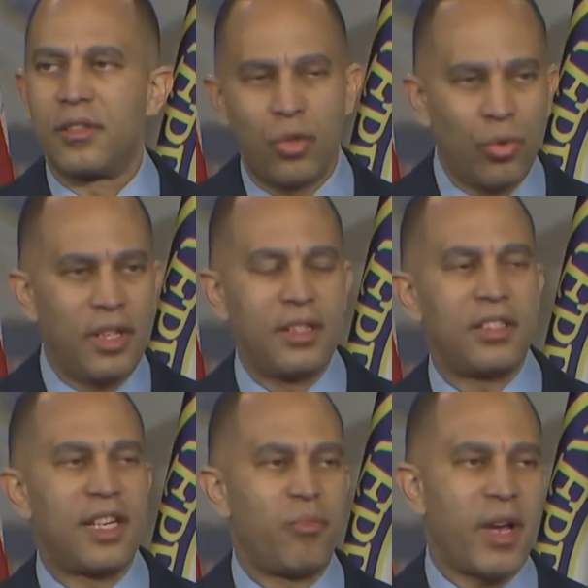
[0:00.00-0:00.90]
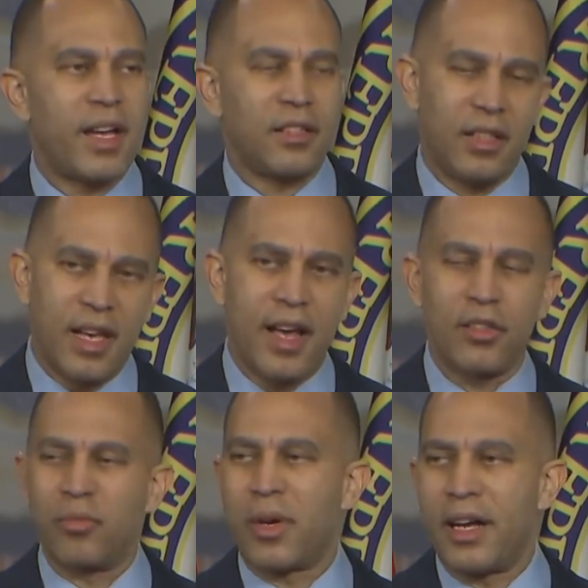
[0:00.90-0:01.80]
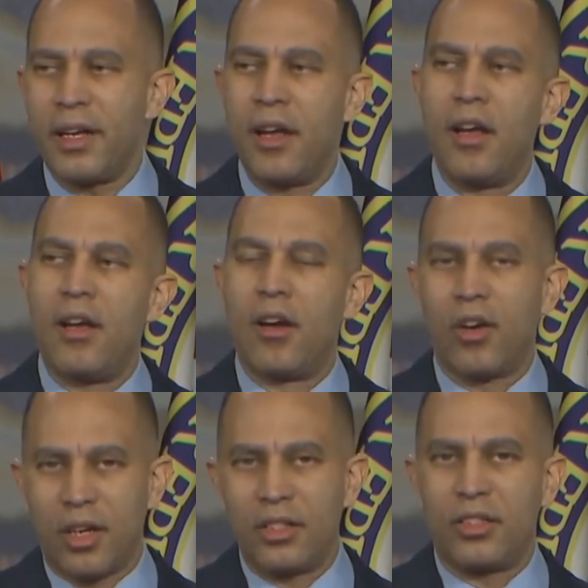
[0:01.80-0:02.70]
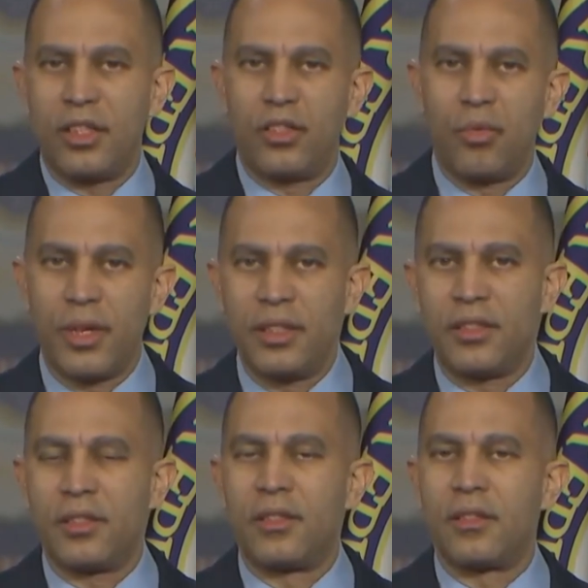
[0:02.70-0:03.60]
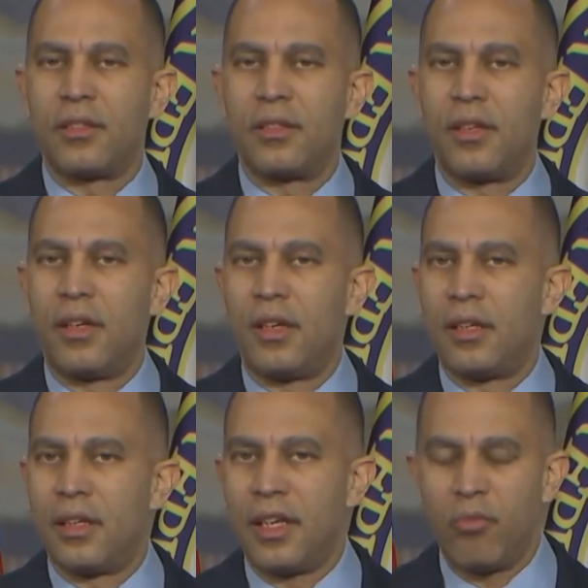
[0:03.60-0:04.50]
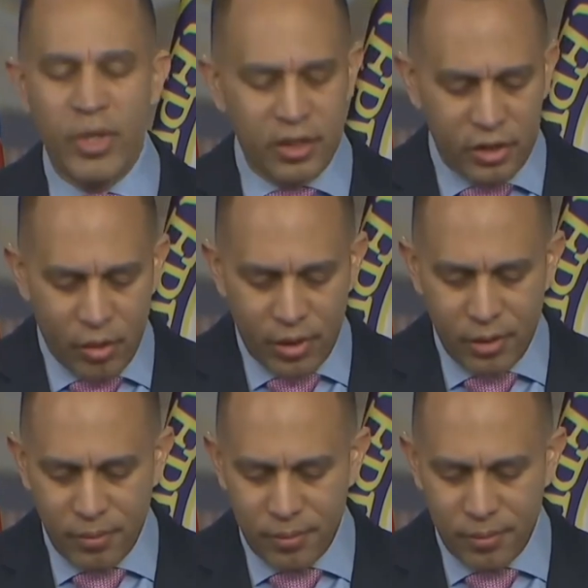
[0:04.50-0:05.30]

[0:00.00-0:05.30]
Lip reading: duly sent back to the House by her constituents in Minnesota.